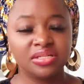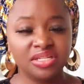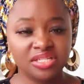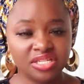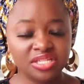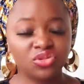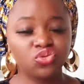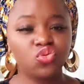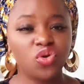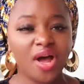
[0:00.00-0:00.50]

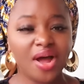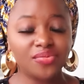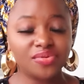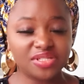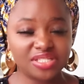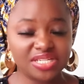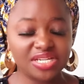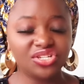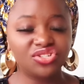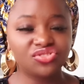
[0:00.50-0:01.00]
This is why we
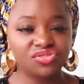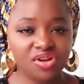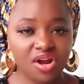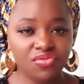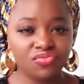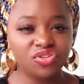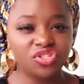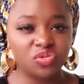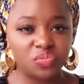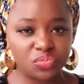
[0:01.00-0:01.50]
sing
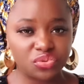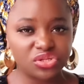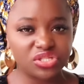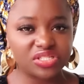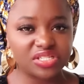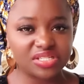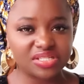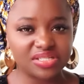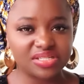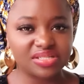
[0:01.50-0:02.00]
Traore's
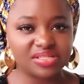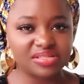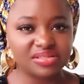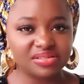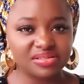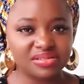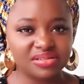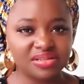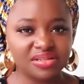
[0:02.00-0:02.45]
praises.